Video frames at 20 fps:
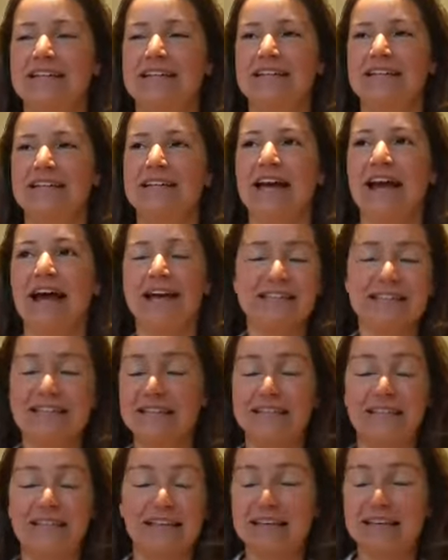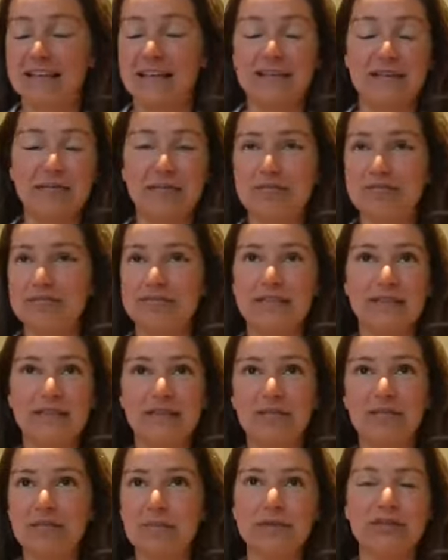asking. Like
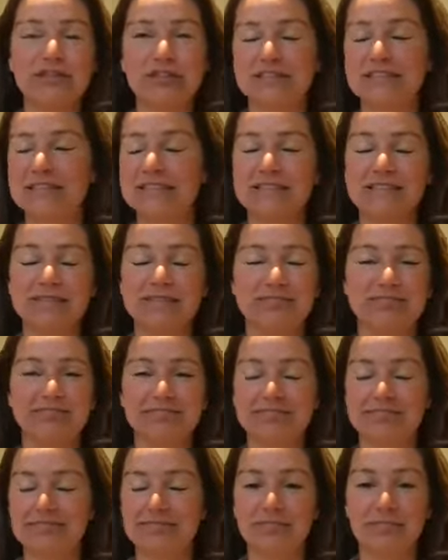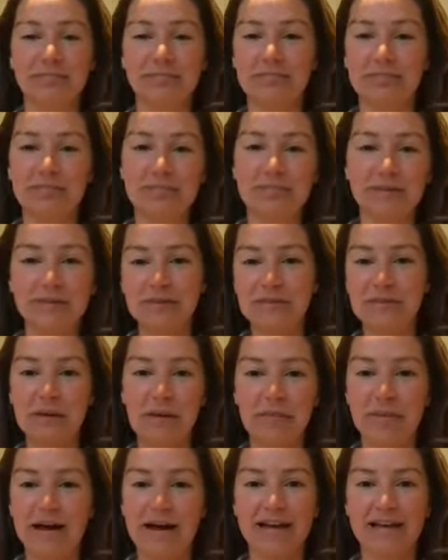the book just blew my
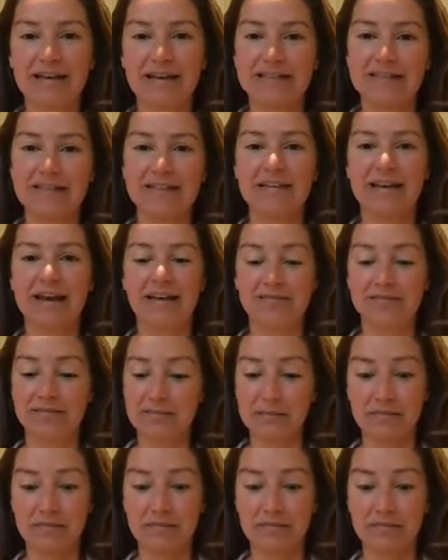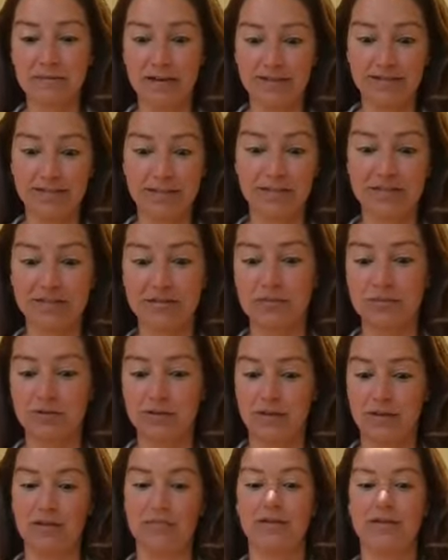mind. And I remember I finished the book
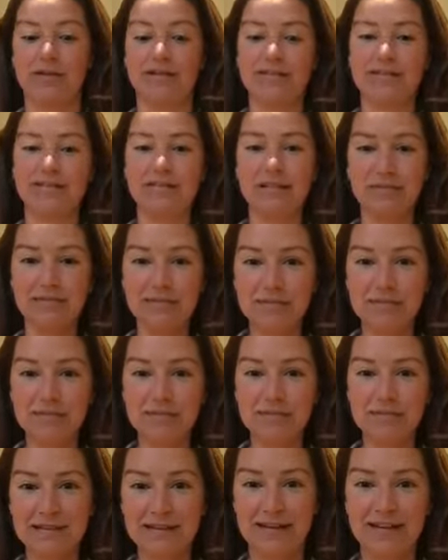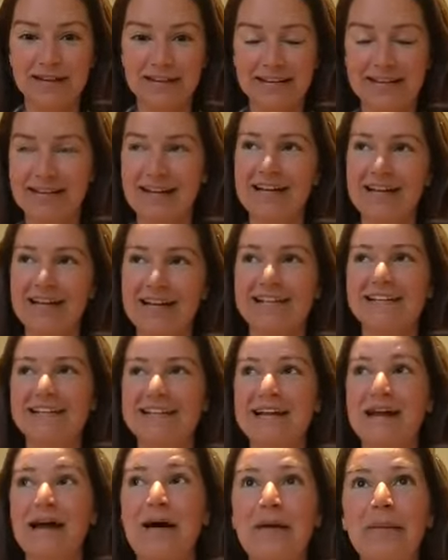and I'm like, I'm stuck. I need
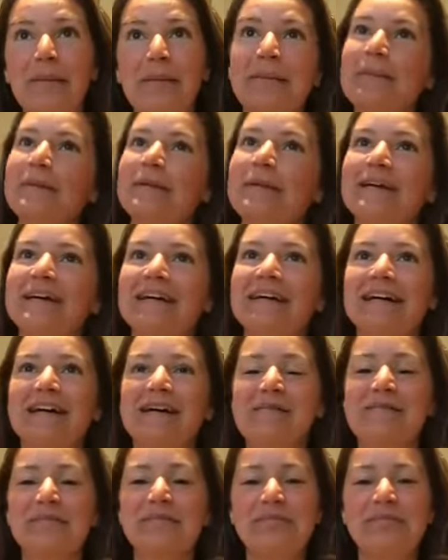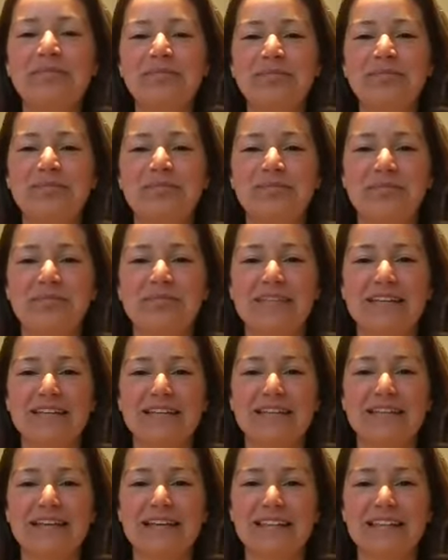help.
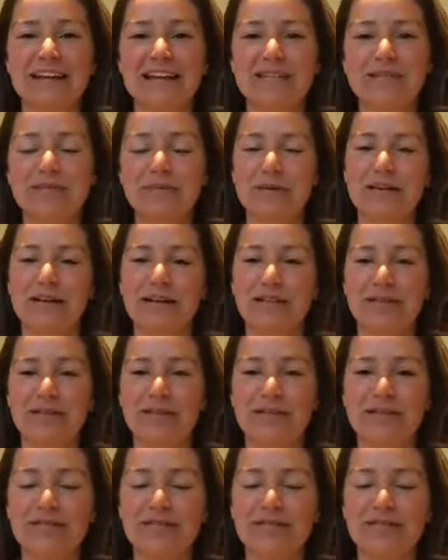And that's when I thought of